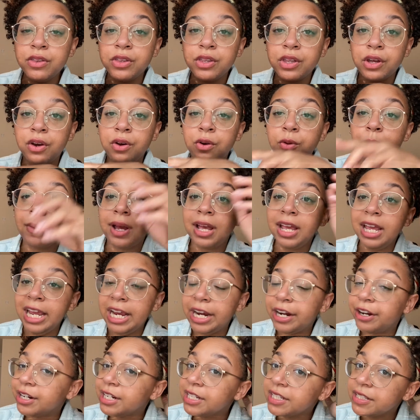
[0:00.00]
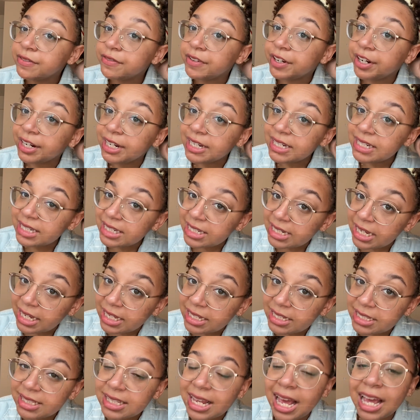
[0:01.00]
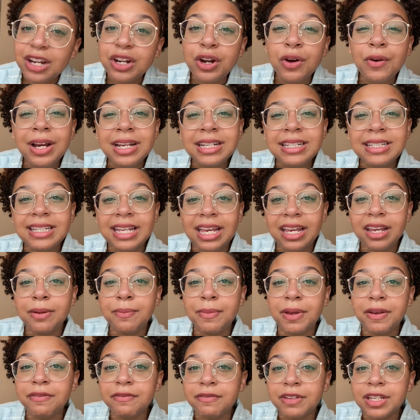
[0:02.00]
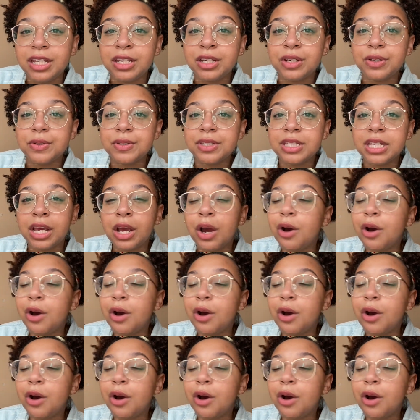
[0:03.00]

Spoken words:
though my hair is very dense, I know I say in my videos like,